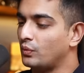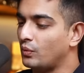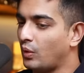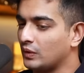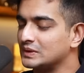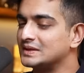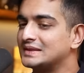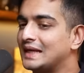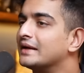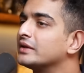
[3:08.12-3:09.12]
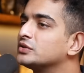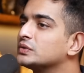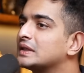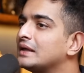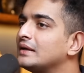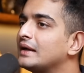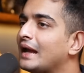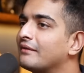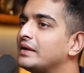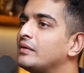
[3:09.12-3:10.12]
What was the sentence you said? That
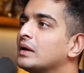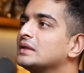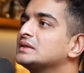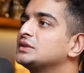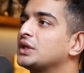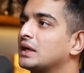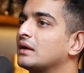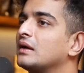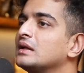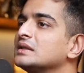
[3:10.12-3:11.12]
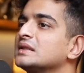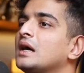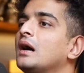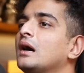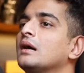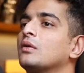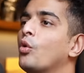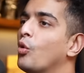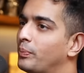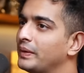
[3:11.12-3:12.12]
everyone's chakras are
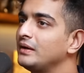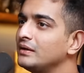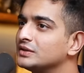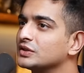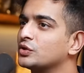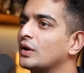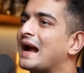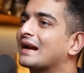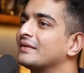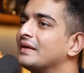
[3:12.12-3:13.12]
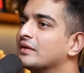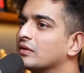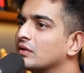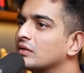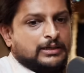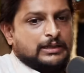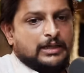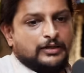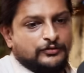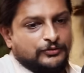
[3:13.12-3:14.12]
open, just not activated.
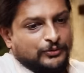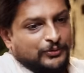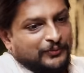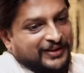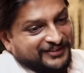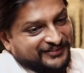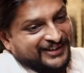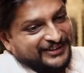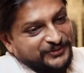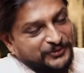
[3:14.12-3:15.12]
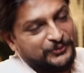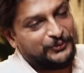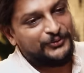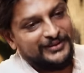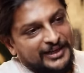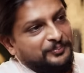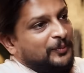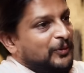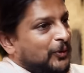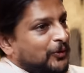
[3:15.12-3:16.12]
Yeah, so whenever I read on Google and
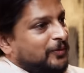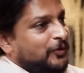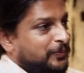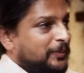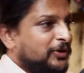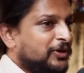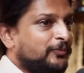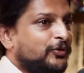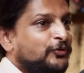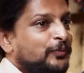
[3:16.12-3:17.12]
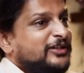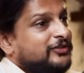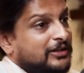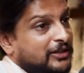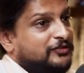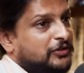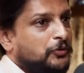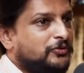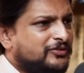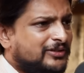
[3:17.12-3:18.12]
people talk about, people come to us, oh, my chakra is
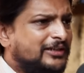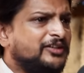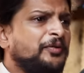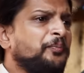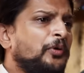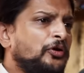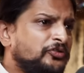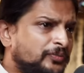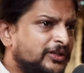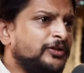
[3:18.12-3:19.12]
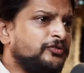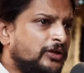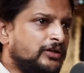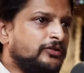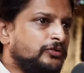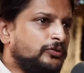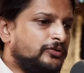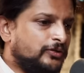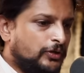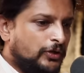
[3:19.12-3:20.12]
closed. It is impossible that your chakra is
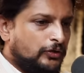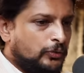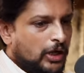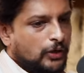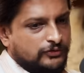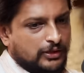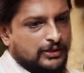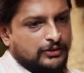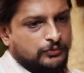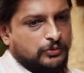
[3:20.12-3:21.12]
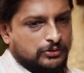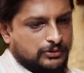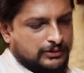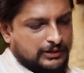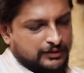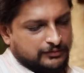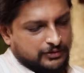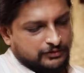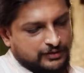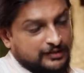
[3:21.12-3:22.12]
closed. You know how chakras work? These
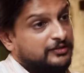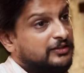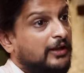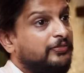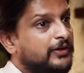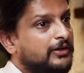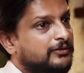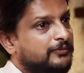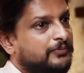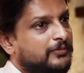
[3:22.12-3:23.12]
rishis, yantra.